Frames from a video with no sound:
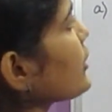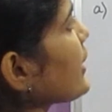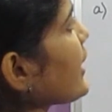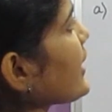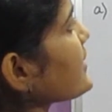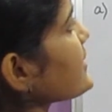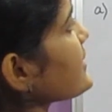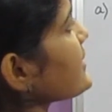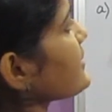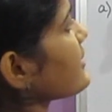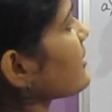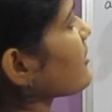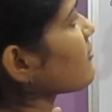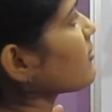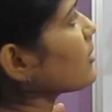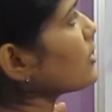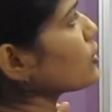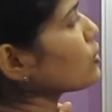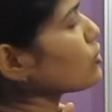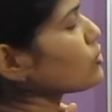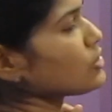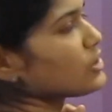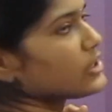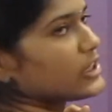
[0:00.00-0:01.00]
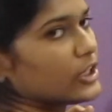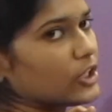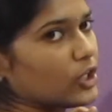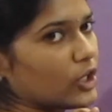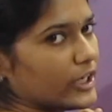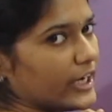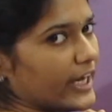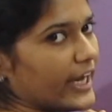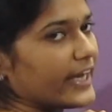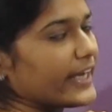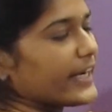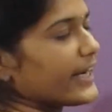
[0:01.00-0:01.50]
x is equal to 0
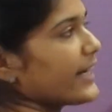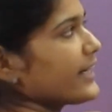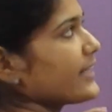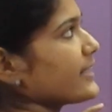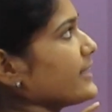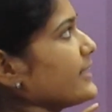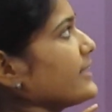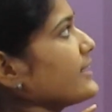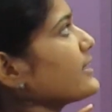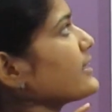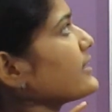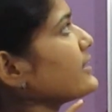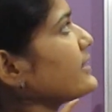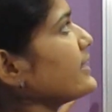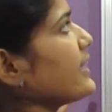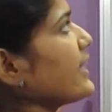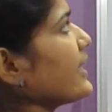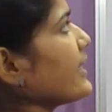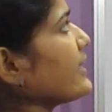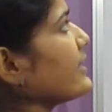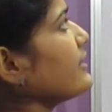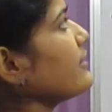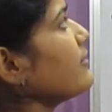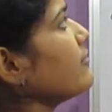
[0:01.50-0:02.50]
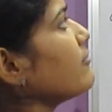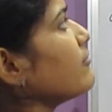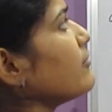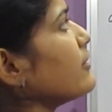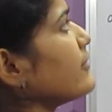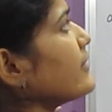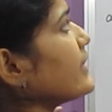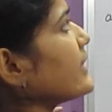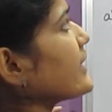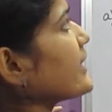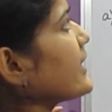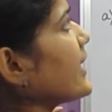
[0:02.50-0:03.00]
directly, then we
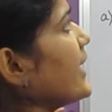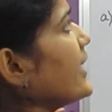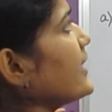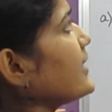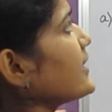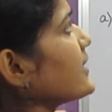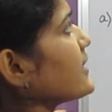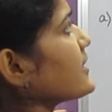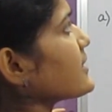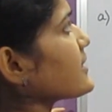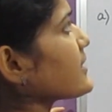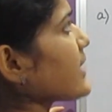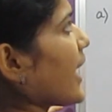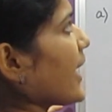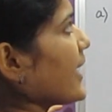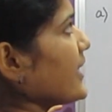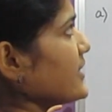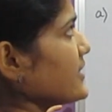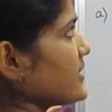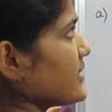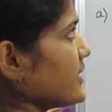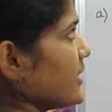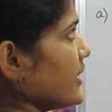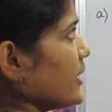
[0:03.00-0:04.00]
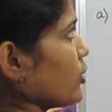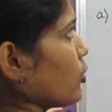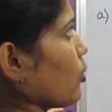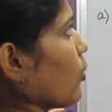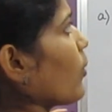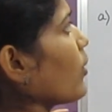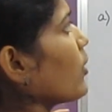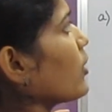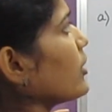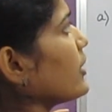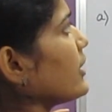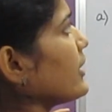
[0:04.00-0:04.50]
will get sin
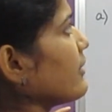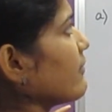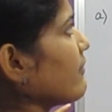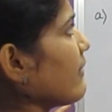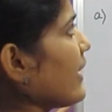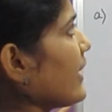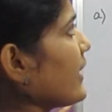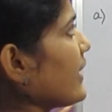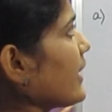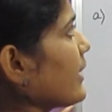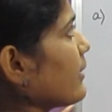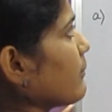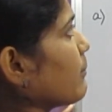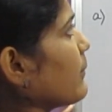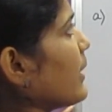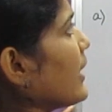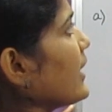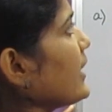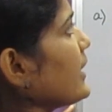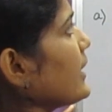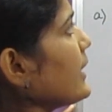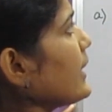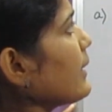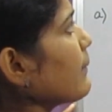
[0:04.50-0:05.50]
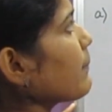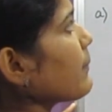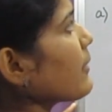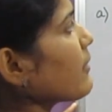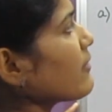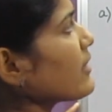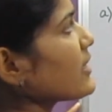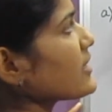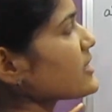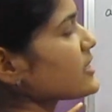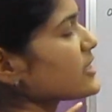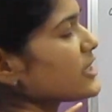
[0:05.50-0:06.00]
0 divided by e
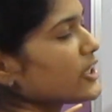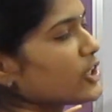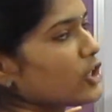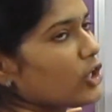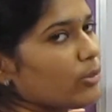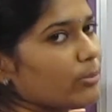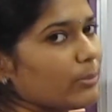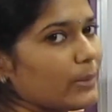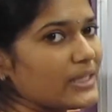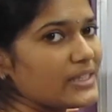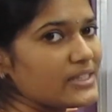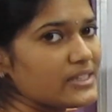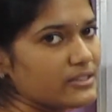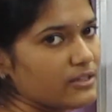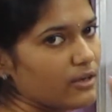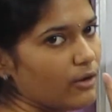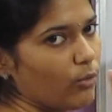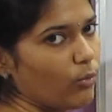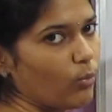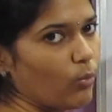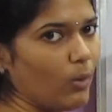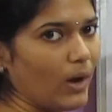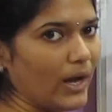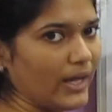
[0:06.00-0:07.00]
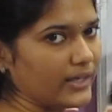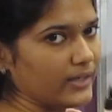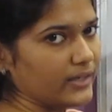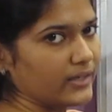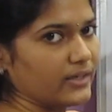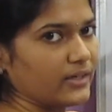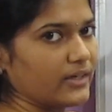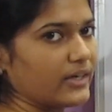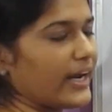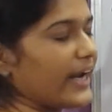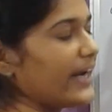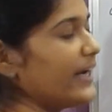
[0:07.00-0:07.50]
power 0 means 1,
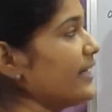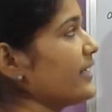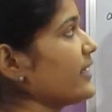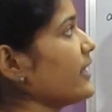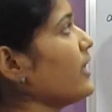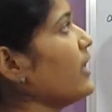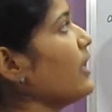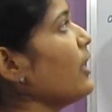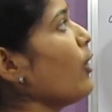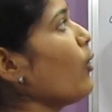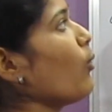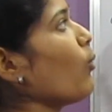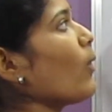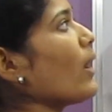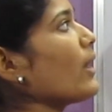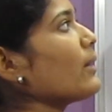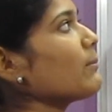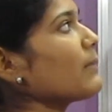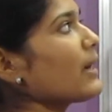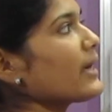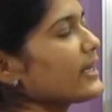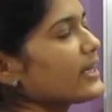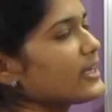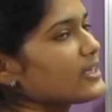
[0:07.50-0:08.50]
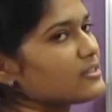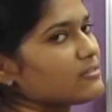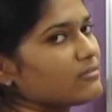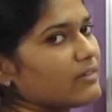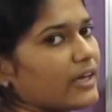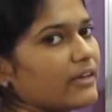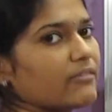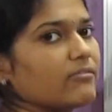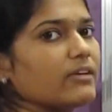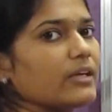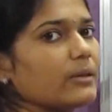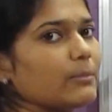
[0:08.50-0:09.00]
right? 1 minus
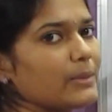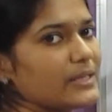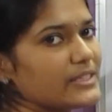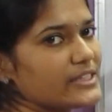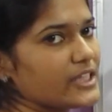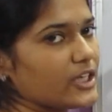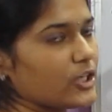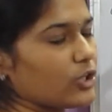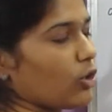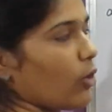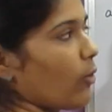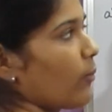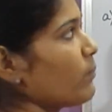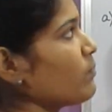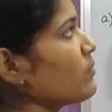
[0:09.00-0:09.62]
1 will be 0.